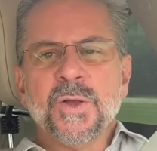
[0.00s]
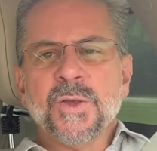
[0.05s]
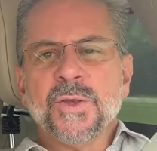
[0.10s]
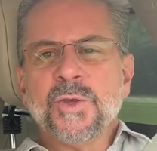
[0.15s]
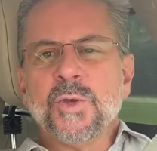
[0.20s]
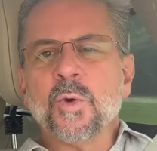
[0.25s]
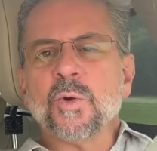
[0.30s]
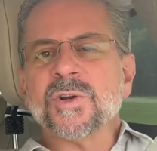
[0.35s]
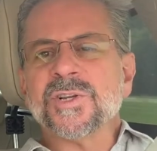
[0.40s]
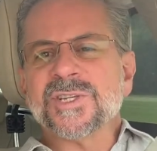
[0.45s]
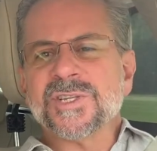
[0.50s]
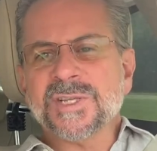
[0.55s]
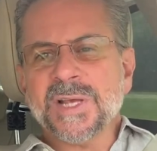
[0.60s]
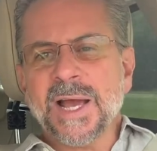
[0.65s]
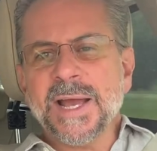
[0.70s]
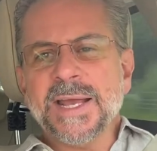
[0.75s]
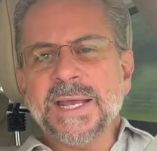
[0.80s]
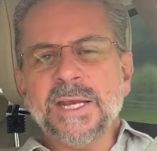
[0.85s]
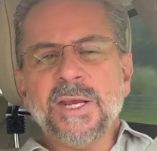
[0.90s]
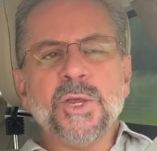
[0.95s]
your
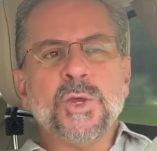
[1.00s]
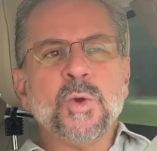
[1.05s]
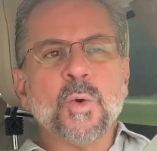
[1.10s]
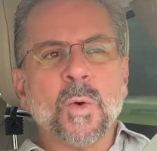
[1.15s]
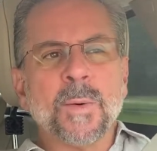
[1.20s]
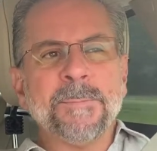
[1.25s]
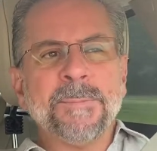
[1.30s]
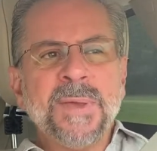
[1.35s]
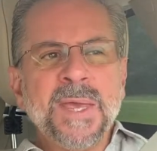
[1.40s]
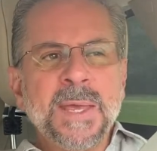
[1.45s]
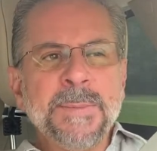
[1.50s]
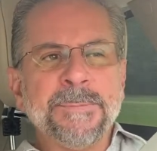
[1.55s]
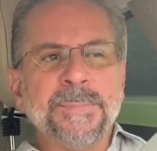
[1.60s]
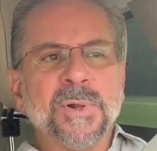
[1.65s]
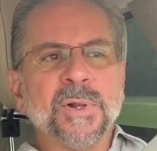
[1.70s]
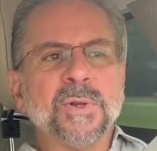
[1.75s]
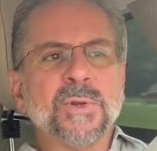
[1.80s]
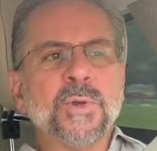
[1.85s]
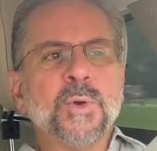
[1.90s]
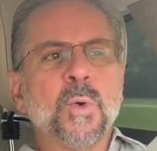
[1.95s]
site, your
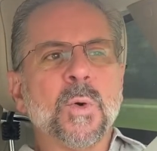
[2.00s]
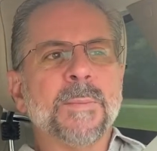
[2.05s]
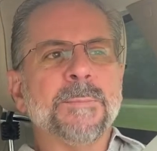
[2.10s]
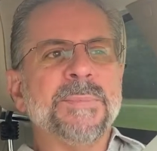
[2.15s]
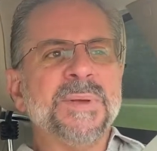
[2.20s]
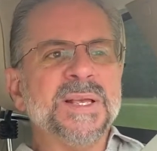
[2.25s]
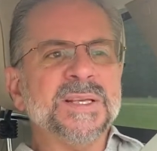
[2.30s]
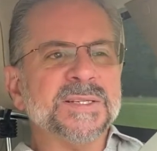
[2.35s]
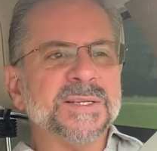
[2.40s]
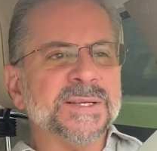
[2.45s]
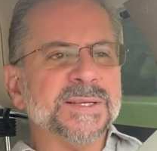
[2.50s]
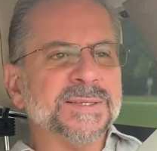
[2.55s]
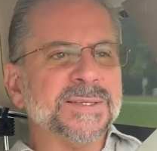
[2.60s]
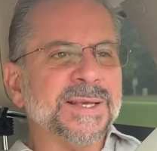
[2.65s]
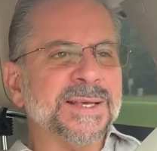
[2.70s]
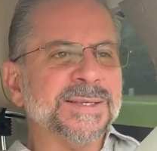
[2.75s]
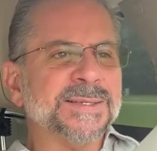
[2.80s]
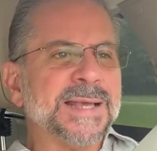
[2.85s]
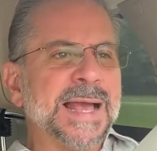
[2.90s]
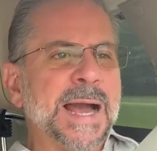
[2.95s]
people, your business
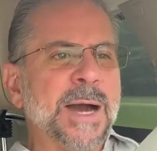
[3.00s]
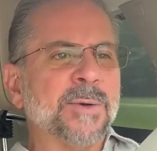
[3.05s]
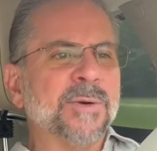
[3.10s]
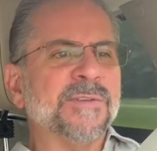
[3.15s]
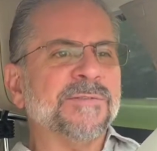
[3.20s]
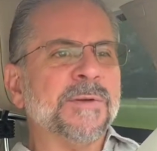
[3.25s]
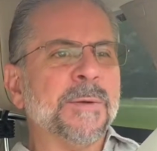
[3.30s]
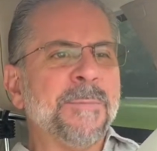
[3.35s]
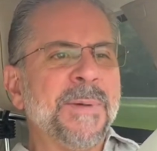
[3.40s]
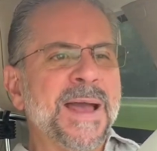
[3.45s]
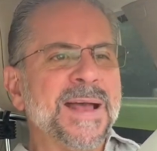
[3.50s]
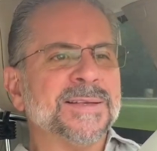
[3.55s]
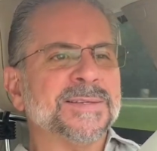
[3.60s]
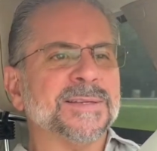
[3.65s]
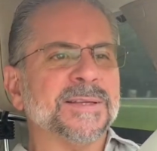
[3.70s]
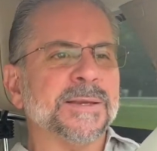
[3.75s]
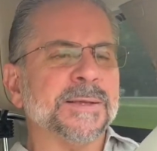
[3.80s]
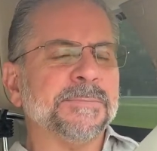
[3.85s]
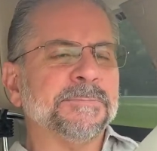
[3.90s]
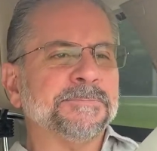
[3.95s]
is out of
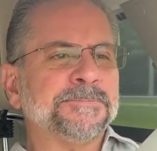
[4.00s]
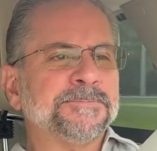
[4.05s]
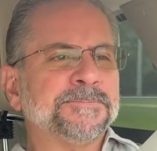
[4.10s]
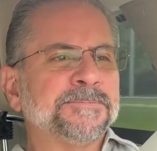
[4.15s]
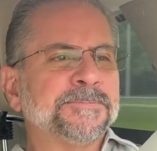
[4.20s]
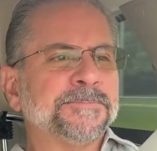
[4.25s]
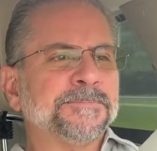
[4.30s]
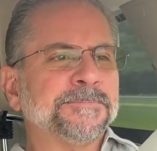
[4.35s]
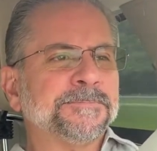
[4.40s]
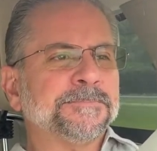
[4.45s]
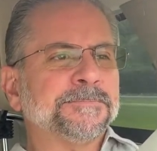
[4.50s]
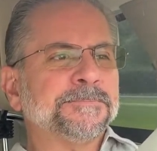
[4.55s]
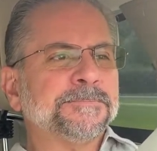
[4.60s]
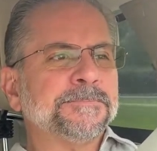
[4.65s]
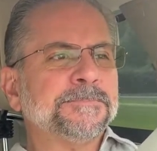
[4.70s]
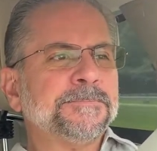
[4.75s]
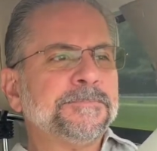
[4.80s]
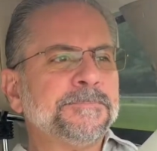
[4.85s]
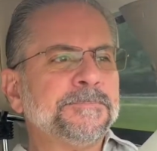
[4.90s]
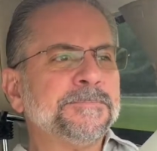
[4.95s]
capacity.
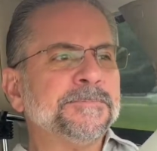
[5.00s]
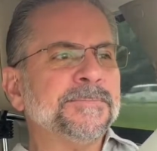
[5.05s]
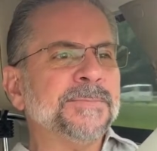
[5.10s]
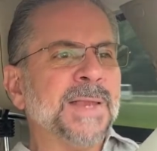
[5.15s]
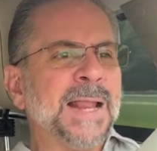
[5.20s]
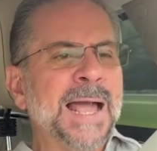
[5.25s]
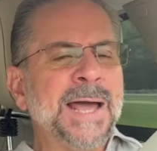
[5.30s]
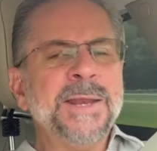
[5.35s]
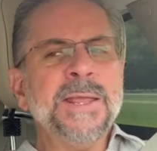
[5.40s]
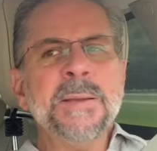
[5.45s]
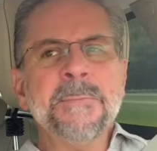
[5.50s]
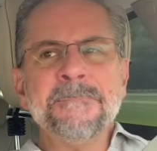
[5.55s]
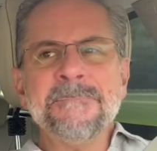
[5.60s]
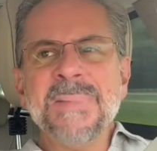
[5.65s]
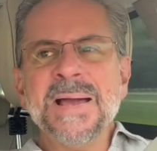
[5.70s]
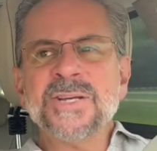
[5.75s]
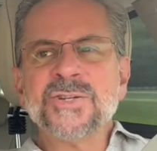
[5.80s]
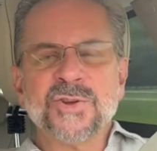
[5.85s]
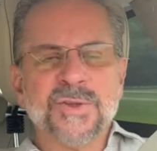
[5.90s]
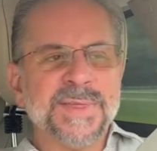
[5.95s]
How do you
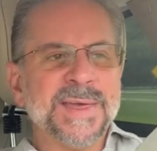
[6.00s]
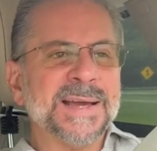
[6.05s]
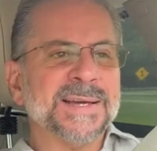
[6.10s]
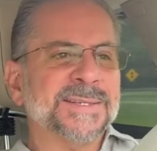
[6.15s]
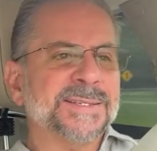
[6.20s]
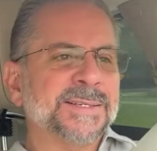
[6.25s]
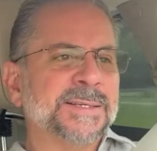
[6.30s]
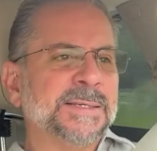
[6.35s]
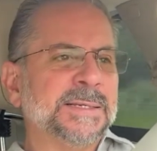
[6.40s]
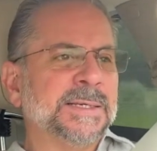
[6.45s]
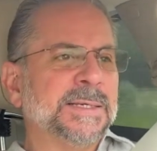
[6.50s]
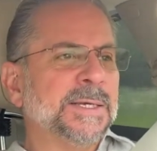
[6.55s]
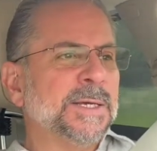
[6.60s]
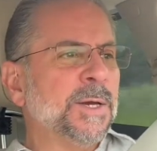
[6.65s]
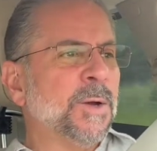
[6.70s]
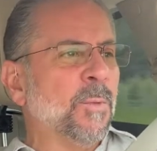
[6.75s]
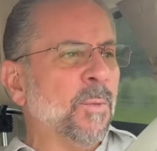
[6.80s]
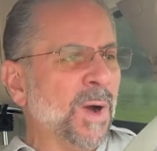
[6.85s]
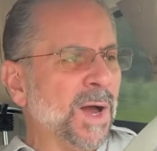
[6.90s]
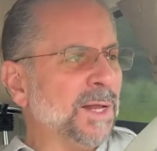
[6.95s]
measure that?
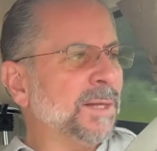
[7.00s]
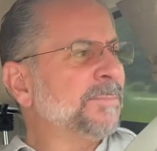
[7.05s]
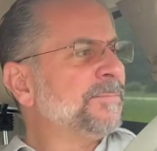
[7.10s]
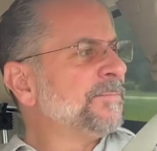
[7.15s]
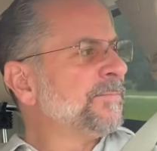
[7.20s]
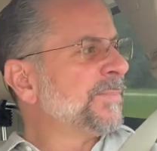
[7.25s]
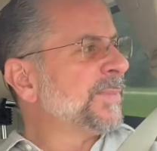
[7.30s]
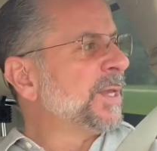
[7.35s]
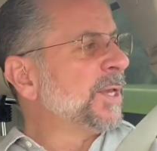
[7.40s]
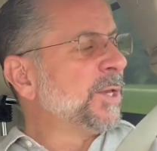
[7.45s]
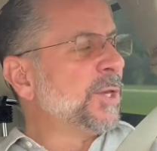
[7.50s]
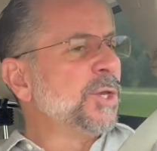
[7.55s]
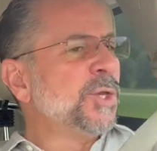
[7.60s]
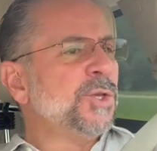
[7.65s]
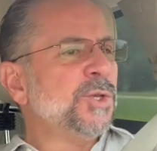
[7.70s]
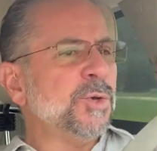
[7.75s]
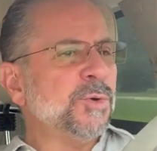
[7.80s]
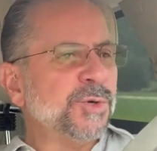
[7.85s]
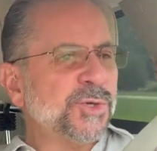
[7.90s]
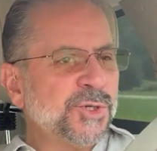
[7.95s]
Well,
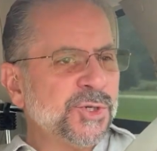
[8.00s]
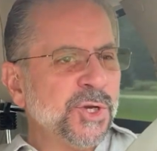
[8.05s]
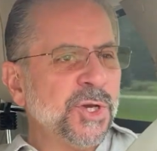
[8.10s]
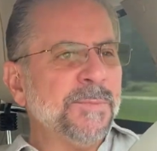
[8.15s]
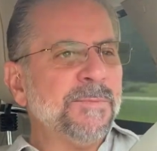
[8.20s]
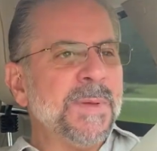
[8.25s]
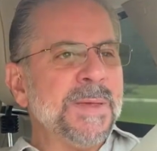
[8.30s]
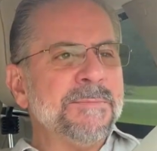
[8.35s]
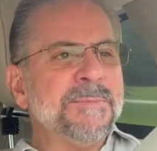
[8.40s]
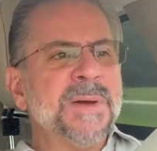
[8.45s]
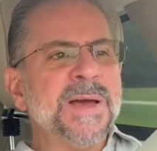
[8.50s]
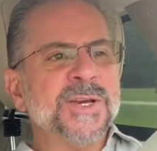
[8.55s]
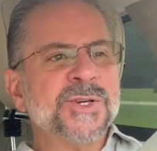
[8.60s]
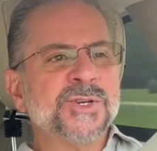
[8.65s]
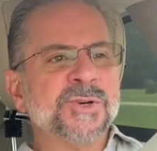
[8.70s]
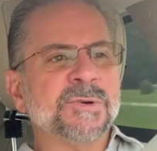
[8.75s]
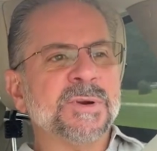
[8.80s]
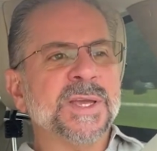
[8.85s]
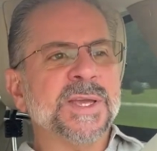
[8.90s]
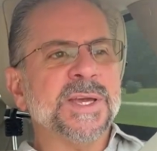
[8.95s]
you should be
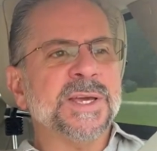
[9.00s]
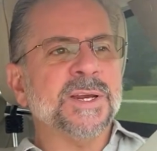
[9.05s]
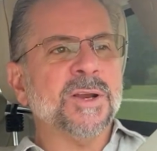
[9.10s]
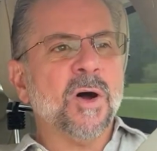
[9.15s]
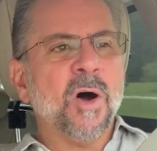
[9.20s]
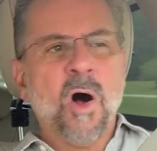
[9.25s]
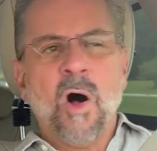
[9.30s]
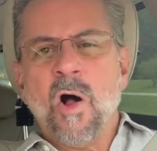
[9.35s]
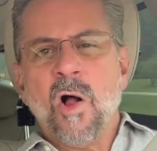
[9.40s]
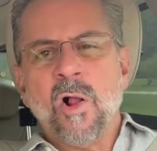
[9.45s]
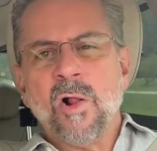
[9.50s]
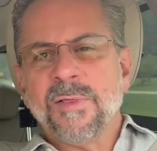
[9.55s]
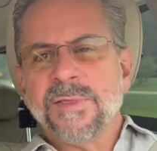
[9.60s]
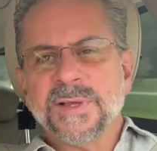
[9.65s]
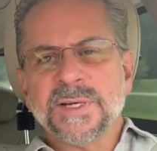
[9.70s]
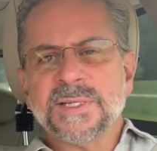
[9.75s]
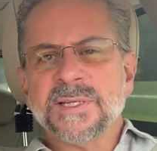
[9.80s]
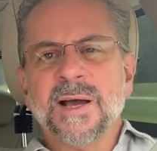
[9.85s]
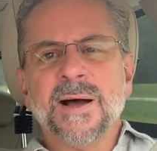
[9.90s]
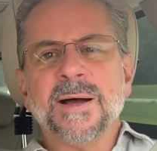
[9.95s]
measuring it all the
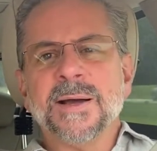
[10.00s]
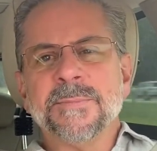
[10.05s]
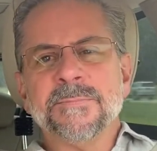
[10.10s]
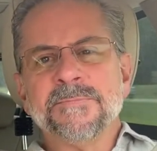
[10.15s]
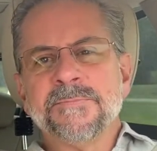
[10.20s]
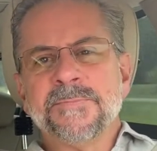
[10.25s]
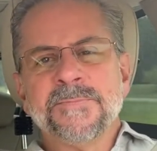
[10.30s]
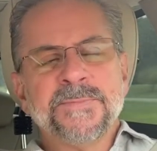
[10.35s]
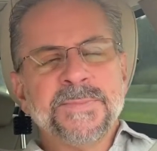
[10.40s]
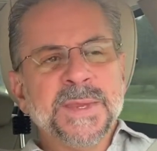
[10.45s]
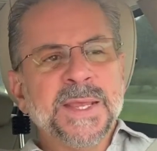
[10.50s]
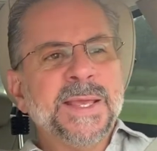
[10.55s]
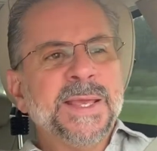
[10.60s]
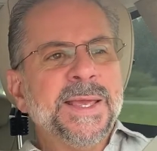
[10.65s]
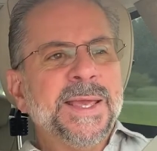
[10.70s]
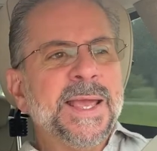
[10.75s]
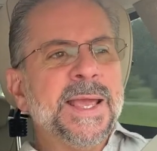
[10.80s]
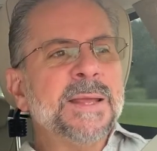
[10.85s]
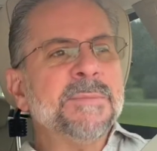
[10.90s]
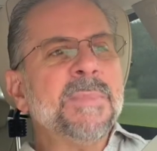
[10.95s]
time.
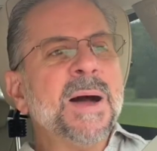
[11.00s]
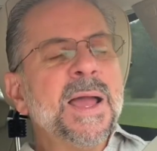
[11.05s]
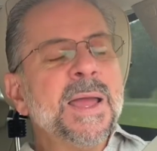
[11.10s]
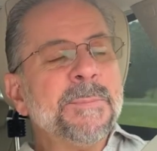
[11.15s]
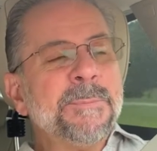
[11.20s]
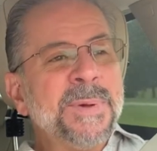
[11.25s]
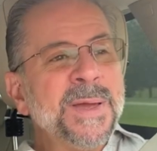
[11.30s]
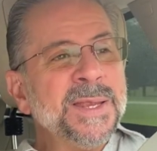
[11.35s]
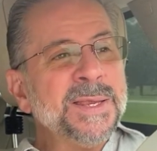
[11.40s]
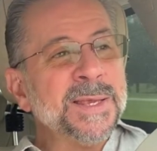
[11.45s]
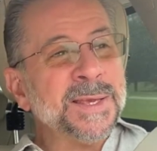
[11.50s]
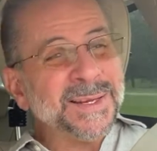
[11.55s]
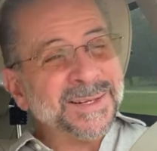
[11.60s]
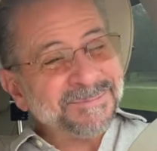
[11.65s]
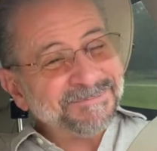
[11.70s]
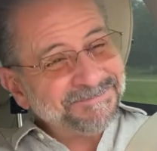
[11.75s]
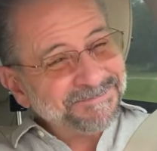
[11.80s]
In my opinion,